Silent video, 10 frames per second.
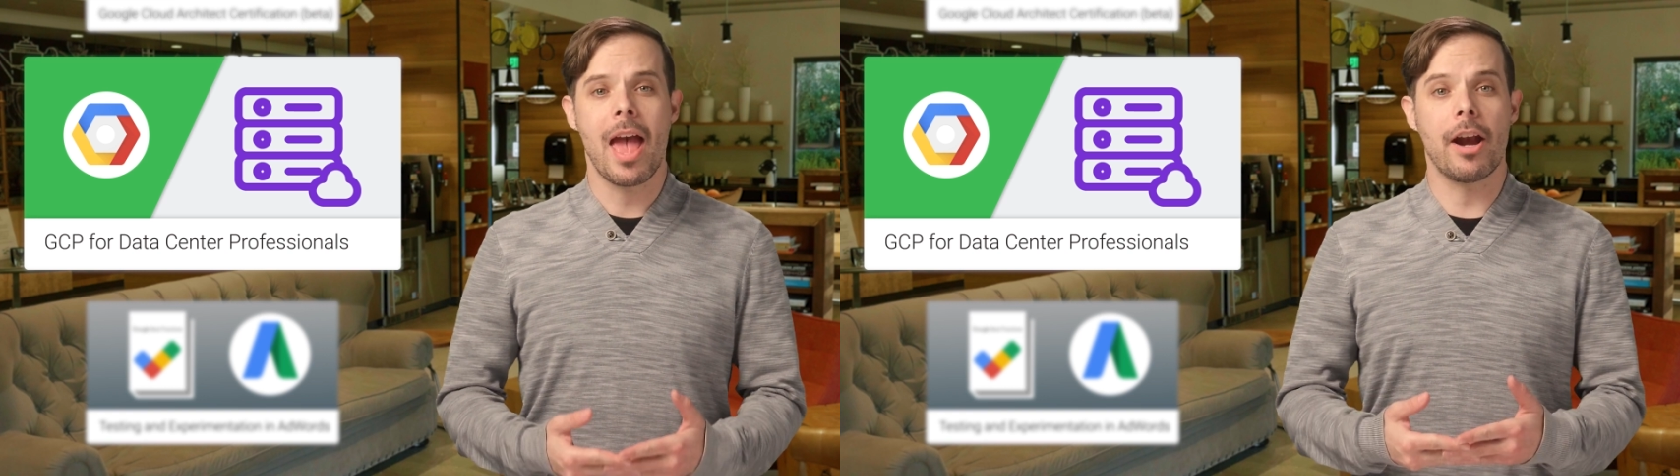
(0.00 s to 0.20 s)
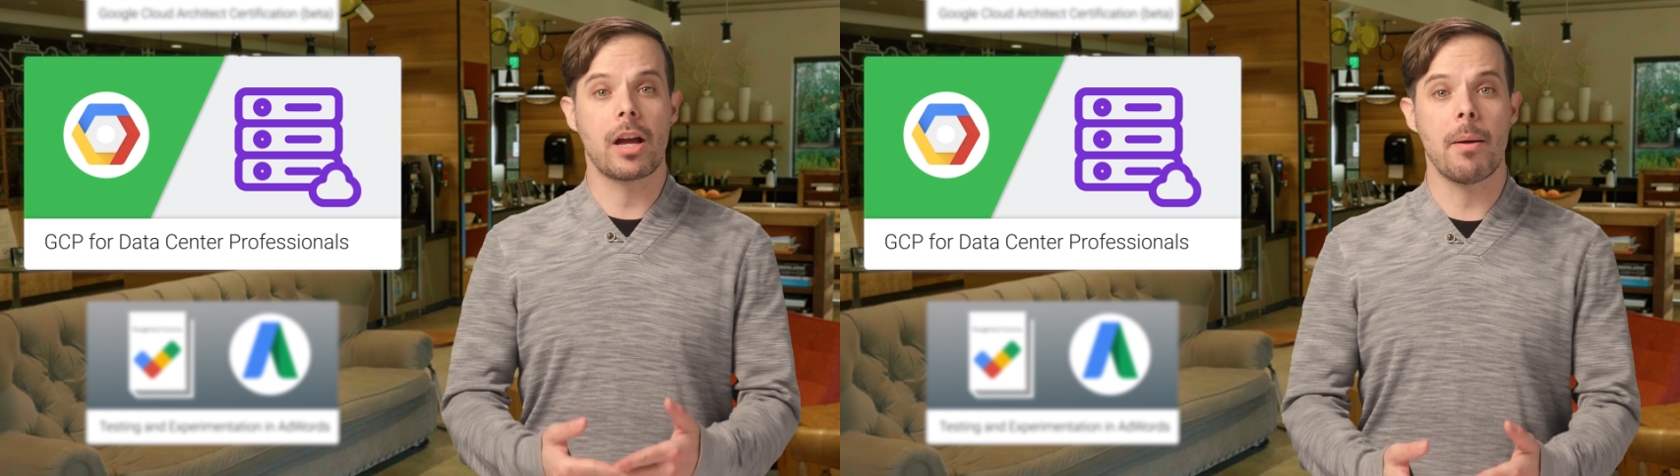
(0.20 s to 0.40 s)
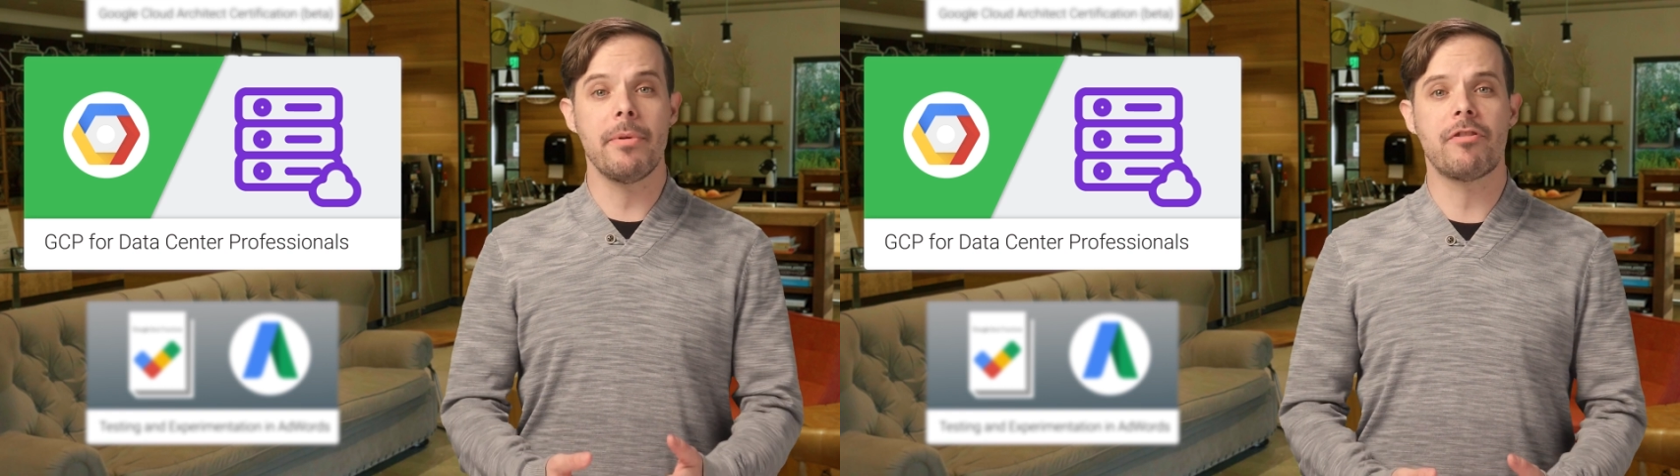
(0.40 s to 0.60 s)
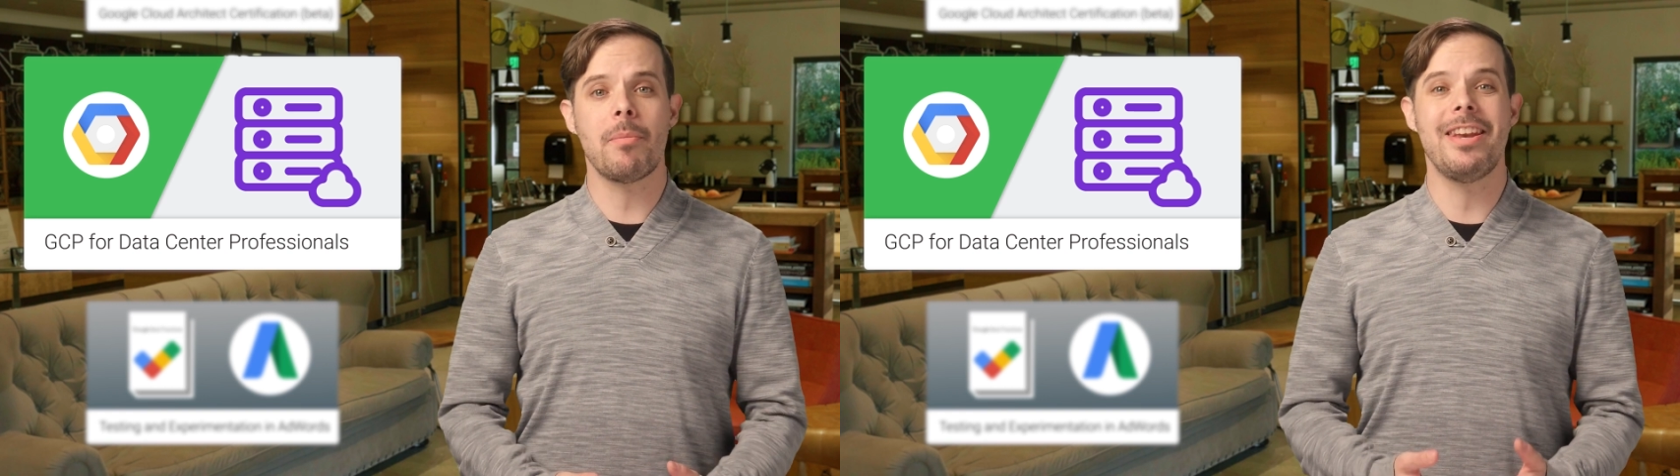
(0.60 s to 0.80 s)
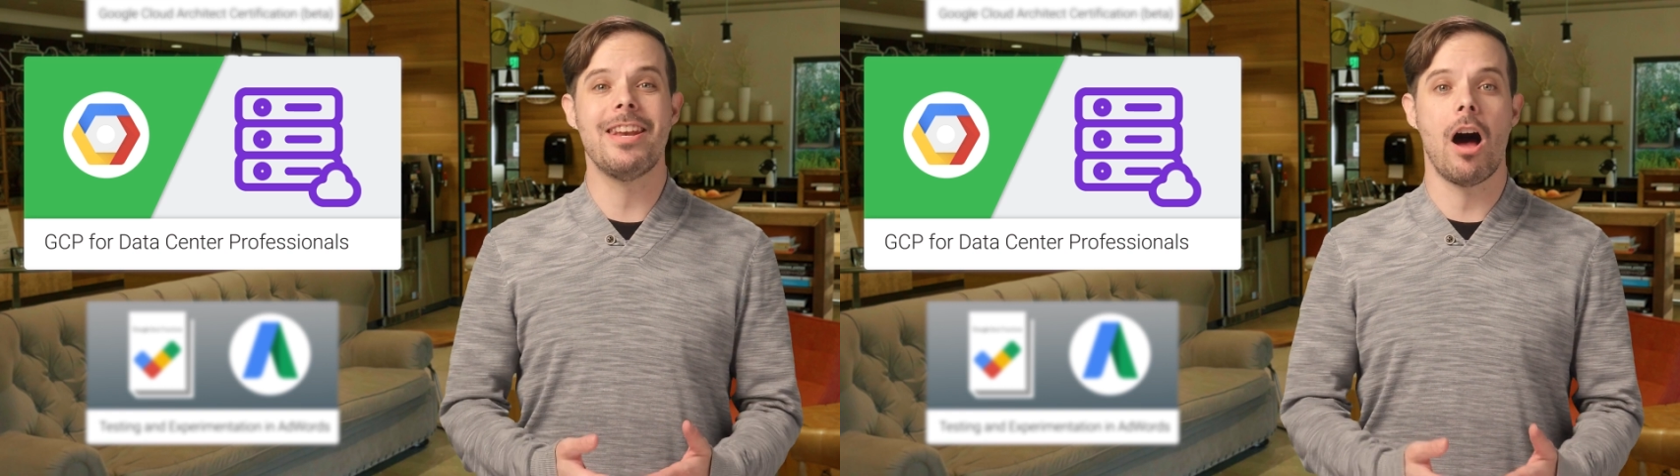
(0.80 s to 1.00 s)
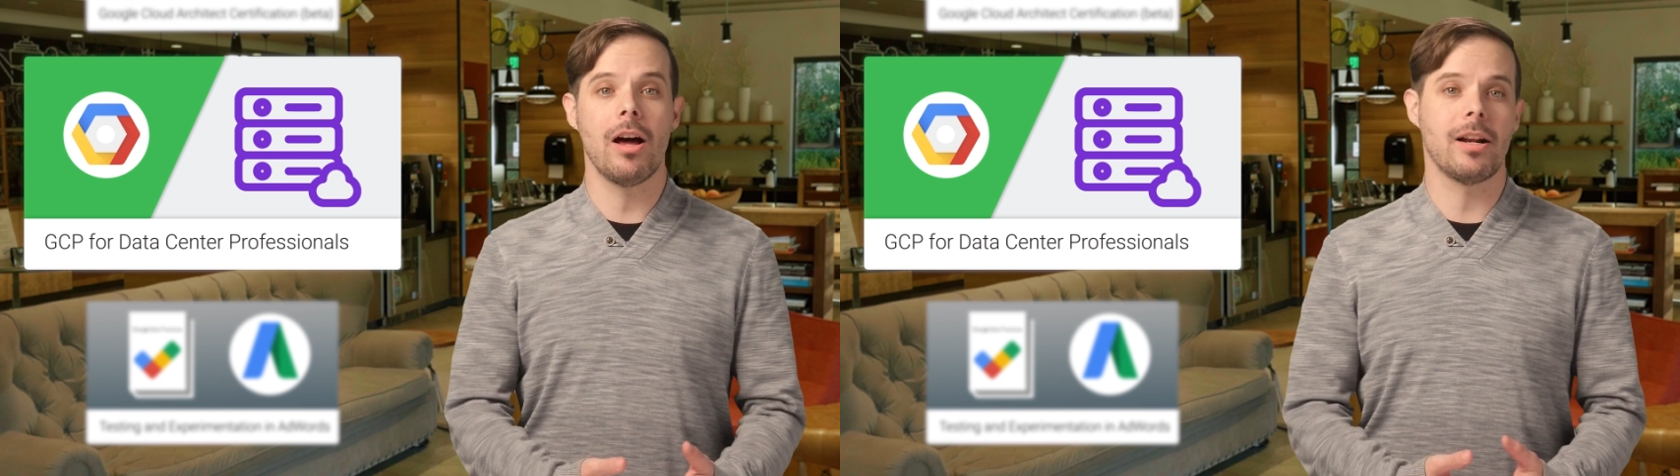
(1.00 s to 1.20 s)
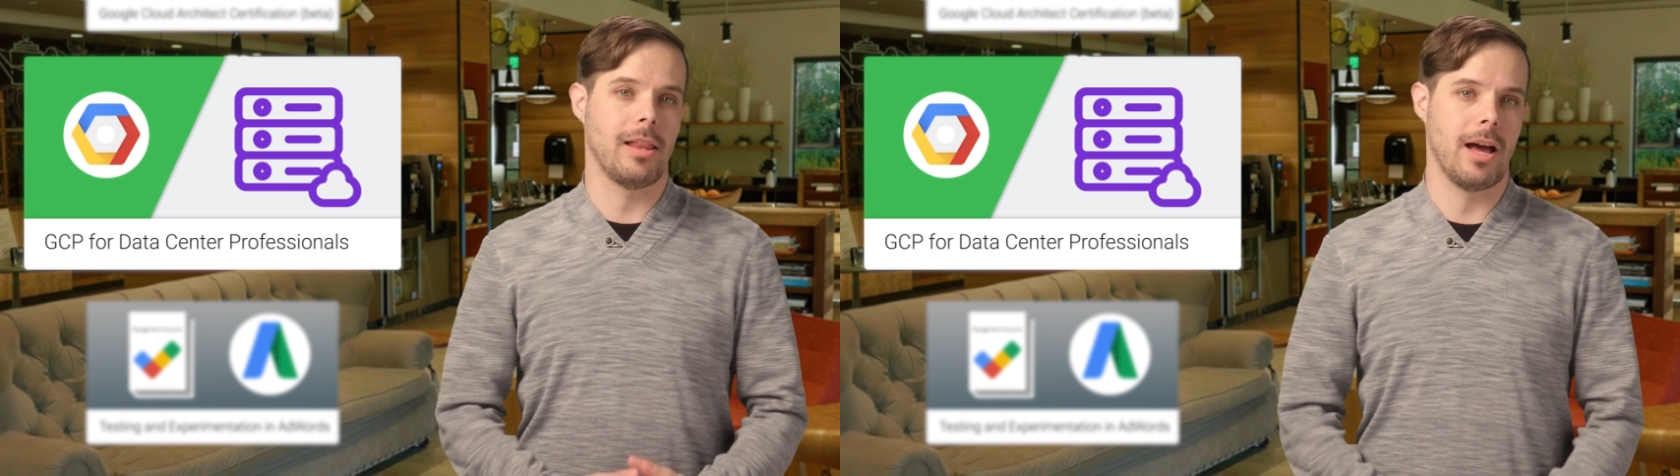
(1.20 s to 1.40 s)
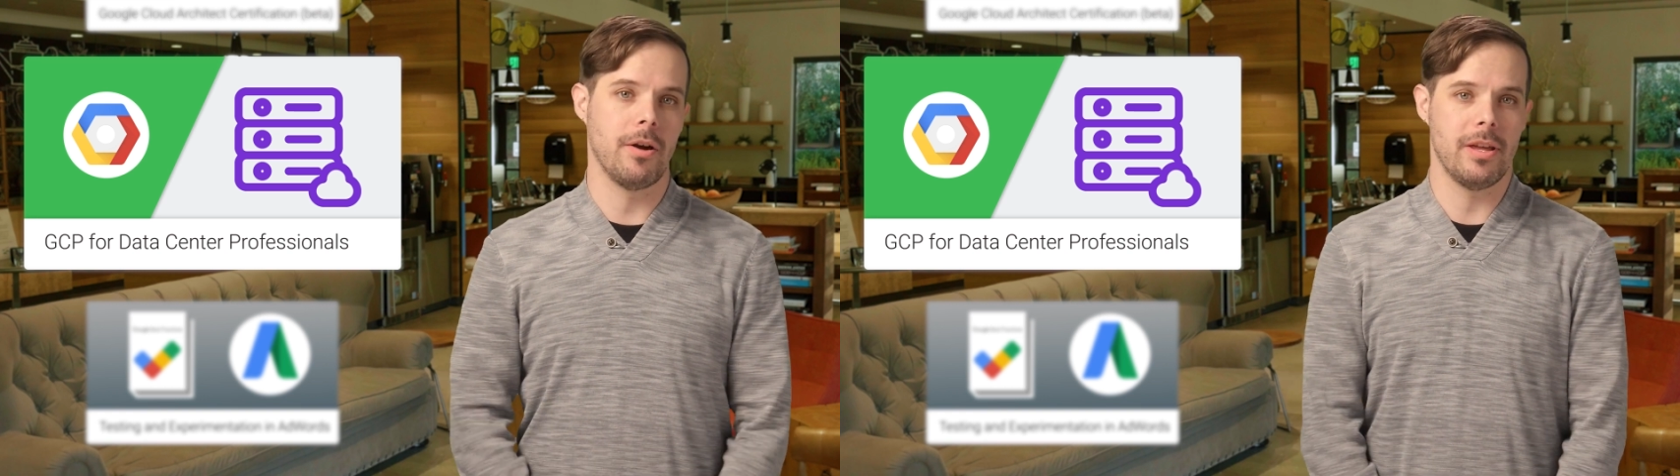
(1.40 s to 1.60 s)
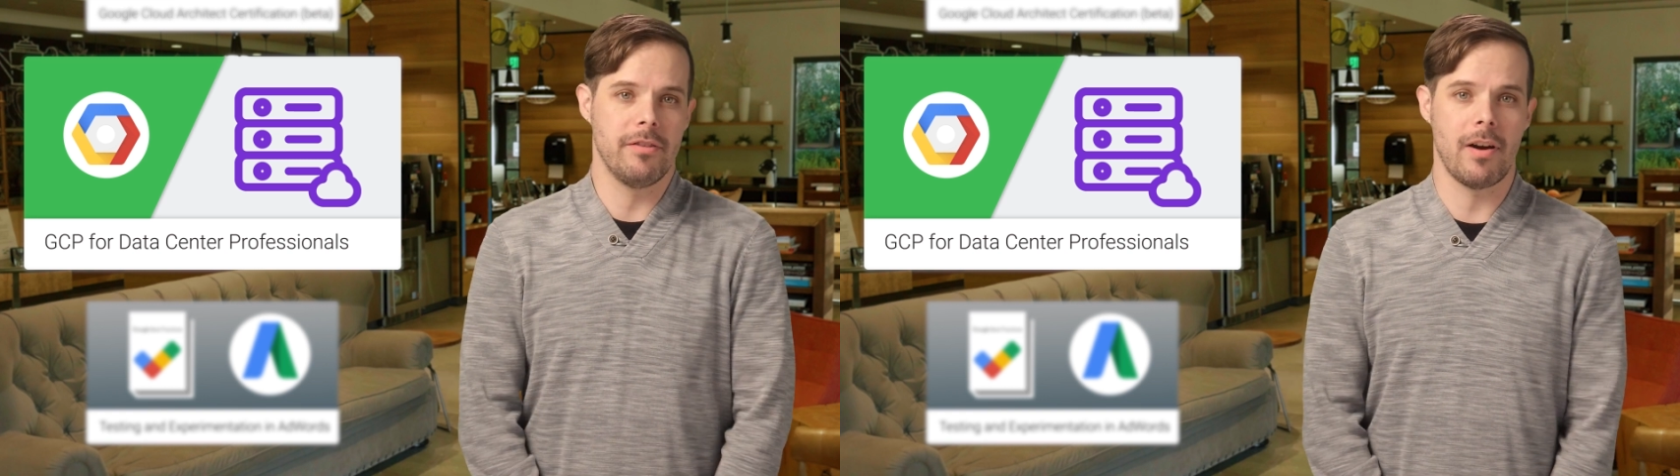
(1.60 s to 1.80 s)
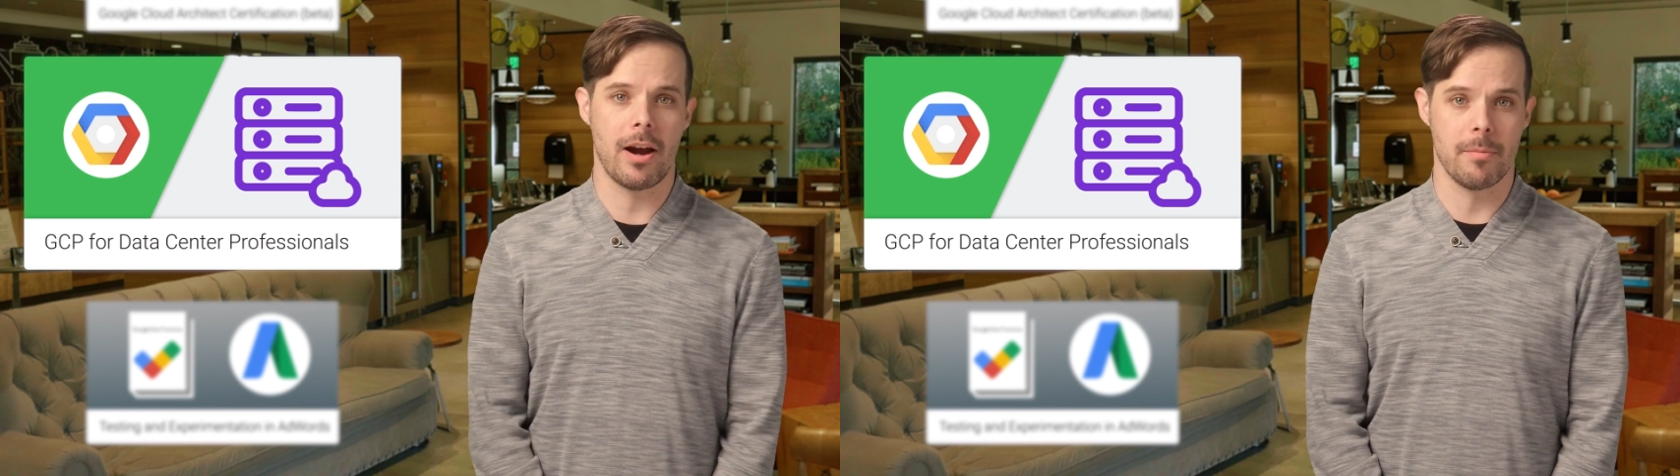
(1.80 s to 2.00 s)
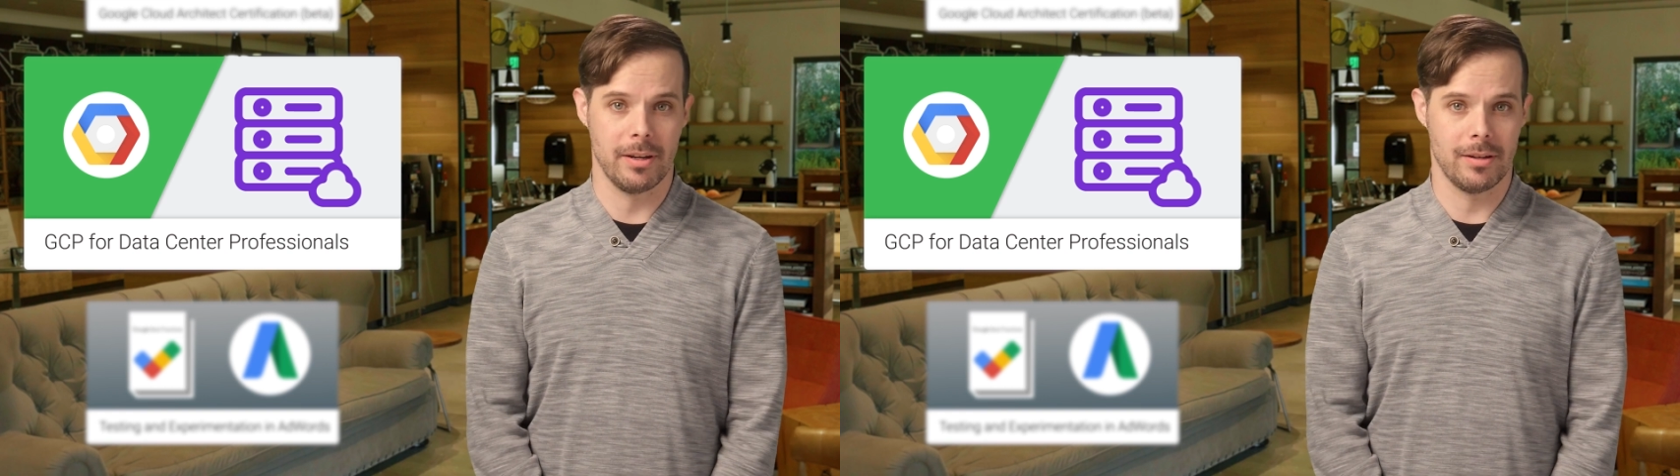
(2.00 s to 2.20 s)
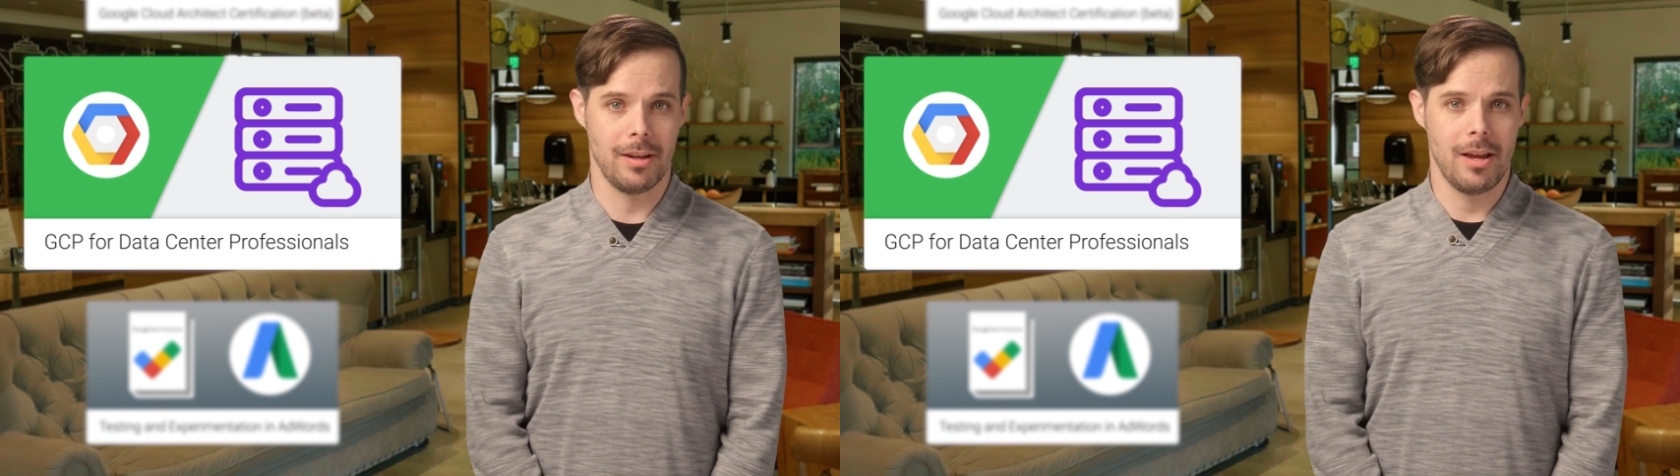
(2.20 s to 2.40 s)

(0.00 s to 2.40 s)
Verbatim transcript: and are coming from a non-cloud environment.